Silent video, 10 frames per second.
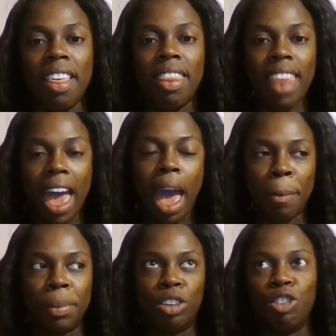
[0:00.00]
that
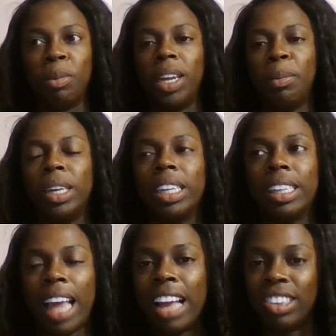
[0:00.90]
happens for me
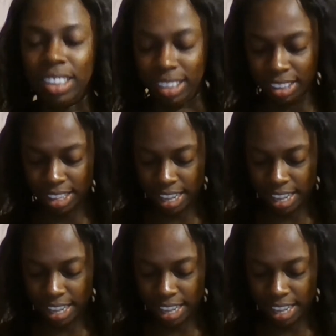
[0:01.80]
because i just